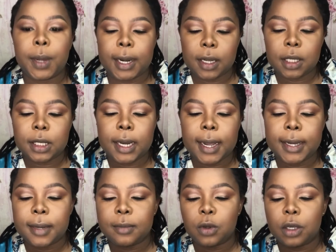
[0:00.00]
lash line,
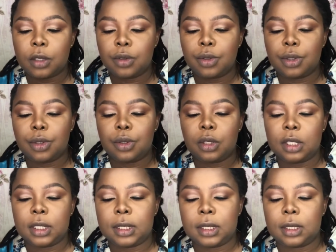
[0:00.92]
I'm going to use
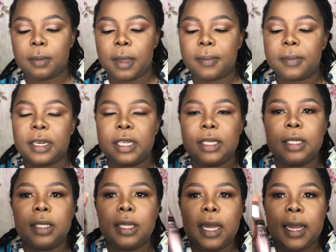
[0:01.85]
this Maybelline
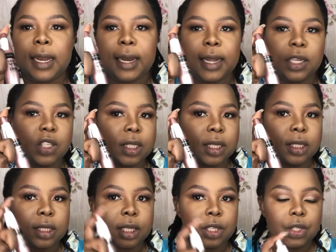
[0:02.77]
Lash
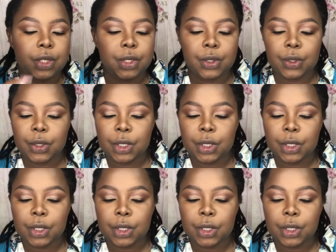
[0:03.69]
Sensational.